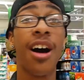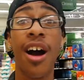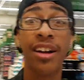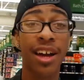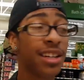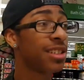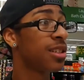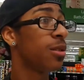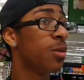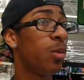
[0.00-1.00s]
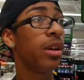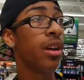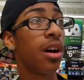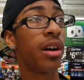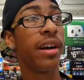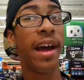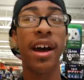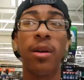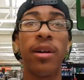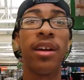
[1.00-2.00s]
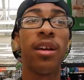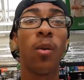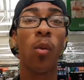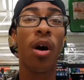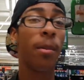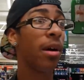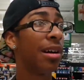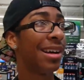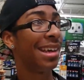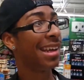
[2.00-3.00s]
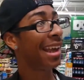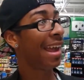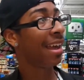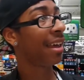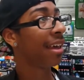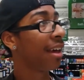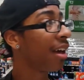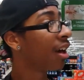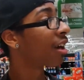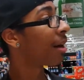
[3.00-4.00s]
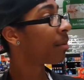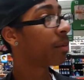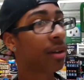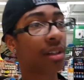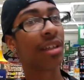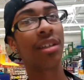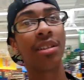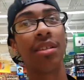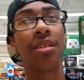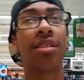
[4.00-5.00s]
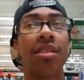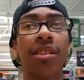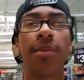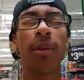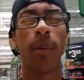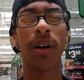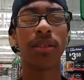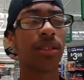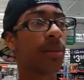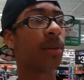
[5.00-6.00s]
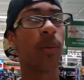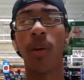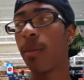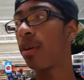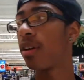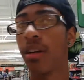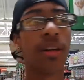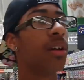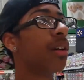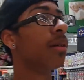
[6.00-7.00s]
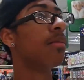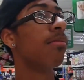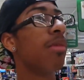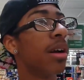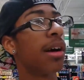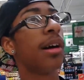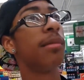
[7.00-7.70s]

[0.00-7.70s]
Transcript: Alright guys, so we are now in Walmart getting a couple more things. It's been a while since I've been in Walmart, but